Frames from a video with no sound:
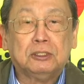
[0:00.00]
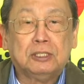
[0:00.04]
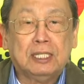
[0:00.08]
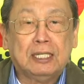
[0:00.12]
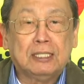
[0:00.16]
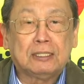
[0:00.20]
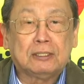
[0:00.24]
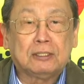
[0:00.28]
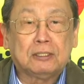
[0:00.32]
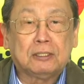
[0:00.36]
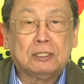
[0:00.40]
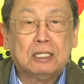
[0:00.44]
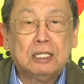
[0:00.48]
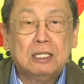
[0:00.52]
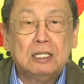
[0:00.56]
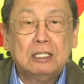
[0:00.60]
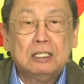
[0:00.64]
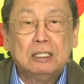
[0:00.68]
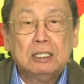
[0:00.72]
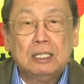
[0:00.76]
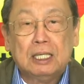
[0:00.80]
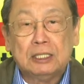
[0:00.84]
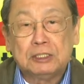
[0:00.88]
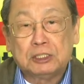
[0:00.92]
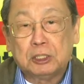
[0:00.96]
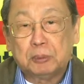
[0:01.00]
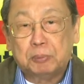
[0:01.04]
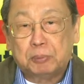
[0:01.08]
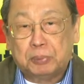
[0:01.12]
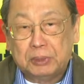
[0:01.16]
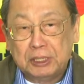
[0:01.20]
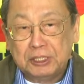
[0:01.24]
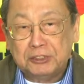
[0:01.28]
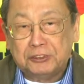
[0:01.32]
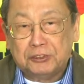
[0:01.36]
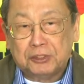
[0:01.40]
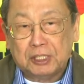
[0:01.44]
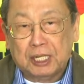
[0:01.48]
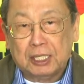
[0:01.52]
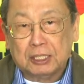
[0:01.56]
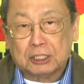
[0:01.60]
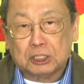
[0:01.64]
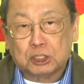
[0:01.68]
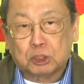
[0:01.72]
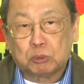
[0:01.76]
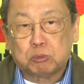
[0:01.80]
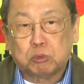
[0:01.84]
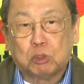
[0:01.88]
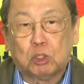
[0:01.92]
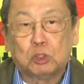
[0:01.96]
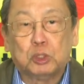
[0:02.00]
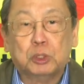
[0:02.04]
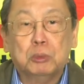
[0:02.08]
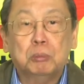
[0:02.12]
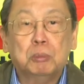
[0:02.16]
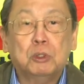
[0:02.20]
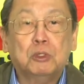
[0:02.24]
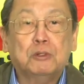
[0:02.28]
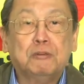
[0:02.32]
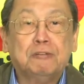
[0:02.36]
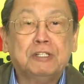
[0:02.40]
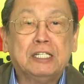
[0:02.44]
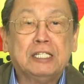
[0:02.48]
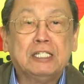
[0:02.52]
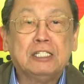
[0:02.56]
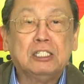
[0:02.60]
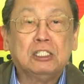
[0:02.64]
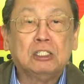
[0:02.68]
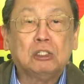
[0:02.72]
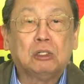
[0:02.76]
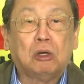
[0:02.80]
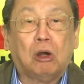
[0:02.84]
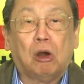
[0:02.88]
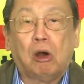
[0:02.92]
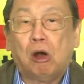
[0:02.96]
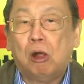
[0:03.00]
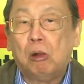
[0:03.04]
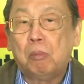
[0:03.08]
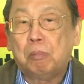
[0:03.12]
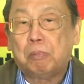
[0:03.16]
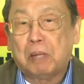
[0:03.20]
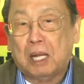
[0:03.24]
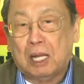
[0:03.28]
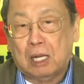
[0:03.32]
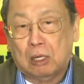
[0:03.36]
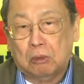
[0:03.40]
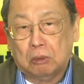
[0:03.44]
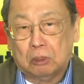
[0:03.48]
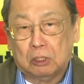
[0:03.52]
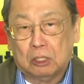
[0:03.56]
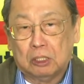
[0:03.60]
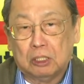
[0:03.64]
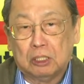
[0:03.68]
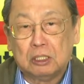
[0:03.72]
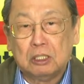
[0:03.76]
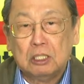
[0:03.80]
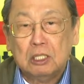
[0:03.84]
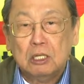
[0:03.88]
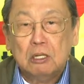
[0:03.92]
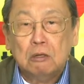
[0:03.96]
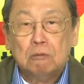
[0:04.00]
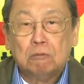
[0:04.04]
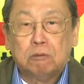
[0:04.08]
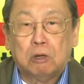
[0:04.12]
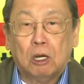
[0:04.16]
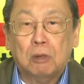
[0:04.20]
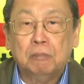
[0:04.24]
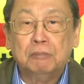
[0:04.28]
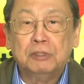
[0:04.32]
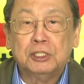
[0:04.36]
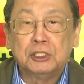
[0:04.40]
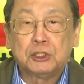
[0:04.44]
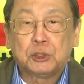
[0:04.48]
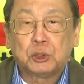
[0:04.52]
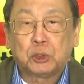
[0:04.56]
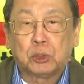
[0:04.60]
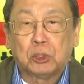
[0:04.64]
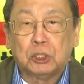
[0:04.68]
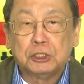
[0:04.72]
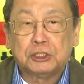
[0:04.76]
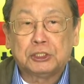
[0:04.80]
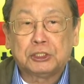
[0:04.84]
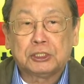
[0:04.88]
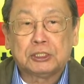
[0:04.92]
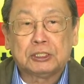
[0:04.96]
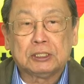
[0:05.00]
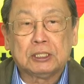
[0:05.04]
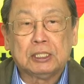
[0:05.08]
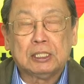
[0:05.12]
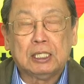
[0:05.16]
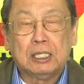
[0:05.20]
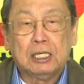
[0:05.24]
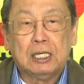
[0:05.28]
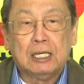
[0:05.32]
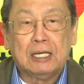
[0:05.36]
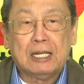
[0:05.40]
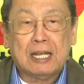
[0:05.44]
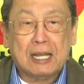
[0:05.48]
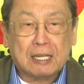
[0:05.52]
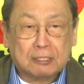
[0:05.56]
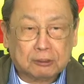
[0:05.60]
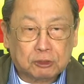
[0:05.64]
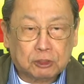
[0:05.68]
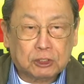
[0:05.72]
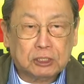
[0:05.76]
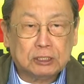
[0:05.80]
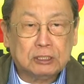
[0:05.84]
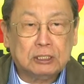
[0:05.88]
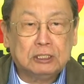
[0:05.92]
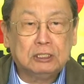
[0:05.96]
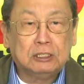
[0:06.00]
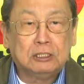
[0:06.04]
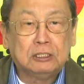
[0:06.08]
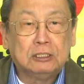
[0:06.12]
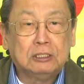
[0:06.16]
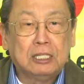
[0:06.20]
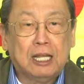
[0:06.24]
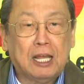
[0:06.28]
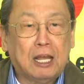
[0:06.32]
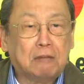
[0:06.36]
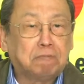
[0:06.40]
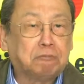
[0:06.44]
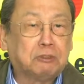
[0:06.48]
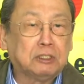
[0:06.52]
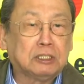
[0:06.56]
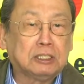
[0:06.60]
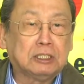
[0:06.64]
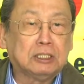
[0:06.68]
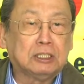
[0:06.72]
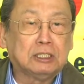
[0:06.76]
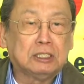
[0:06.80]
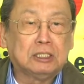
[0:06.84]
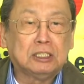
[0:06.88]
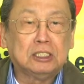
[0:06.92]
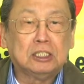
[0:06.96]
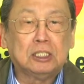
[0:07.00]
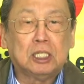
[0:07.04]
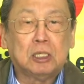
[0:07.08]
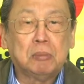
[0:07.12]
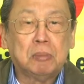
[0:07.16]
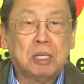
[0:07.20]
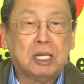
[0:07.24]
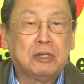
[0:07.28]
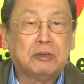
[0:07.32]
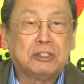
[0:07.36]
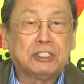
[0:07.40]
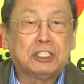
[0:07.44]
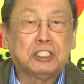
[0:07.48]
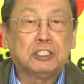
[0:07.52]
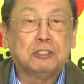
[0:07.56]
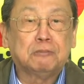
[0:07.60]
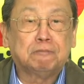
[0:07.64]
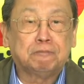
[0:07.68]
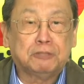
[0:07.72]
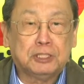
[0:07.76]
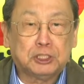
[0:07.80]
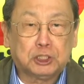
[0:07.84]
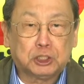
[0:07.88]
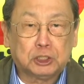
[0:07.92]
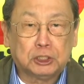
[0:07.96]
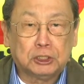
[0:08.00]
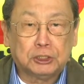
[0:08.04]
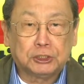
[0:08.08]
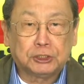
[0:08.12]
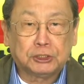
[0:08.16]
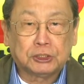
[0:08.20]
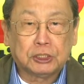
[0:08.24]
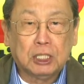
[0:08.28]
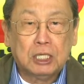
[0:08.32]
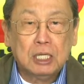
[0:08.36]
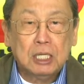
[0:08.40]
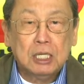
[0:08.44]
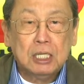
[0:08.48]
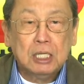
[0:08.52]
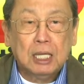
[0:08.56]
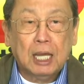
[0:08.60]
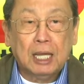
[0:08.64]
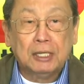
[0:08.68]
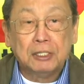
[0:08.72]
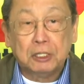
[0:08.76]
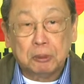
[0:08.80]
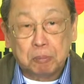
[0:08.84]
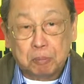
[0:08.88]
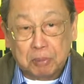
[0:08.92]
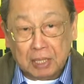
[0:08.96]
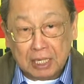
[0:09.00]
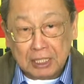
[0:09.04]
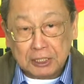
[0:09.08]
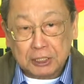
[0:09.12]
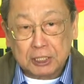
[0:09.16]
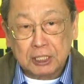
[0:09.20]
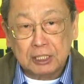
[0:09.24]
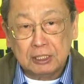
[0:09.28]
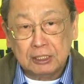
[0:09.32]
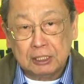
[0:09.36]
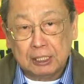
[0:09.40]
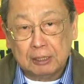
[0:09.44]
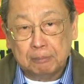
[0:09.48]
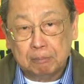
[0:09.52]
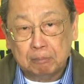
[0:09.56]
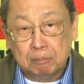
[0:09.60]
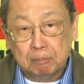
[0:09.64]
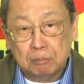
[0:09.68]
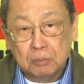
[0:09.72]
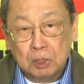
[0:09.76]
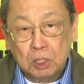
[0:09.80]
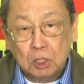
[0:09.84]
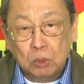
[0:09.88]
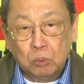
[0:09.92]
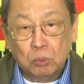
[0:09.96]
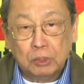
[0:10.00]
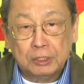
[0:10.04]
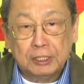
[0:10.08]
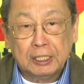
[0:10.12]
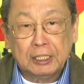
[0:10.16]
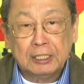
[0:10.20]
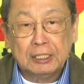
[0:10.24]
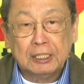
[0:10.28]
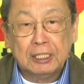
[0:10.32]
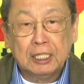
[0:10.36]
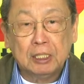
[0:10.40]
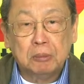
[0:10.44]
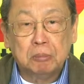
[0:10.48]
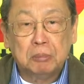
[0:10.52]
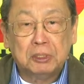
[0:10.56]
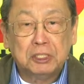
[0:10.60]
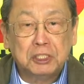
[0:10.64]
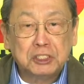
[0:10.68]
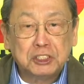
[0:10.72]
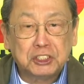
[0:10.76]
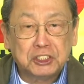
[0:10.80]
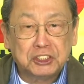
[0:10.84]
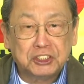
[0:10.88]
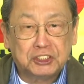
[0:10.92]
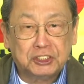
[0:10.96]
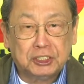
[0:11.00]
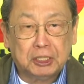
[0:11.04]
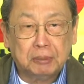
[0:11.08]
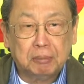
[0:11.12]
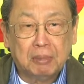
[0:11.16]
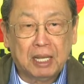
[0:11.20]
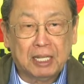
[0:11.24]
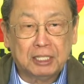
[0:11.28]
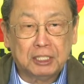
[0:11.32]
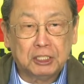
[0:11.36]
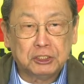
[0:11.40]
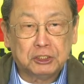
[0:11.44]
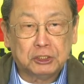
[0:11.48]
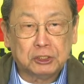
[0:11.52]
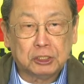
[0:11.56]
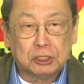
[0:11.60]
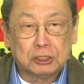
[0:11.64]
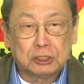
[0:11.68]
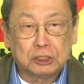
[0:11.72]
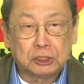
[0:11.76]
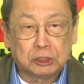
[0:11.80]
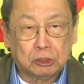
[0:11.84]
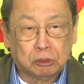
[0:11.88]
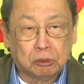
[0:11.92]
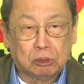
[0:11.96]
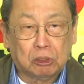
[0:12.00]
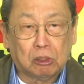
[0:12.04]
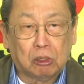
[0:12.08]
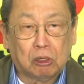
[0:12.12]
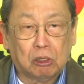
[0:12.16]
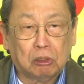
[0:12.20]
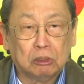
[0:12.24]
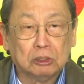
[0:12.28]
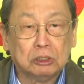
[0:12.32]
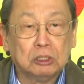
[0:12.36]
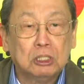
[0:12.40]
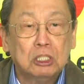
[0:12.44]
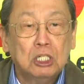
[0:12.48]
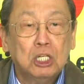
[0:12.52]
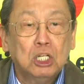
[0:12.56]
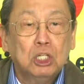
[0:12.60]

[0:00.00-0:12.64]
debt as a pretext for removing all power from Detroit's elected African American officials and replacing them with an emergency manager, so-called,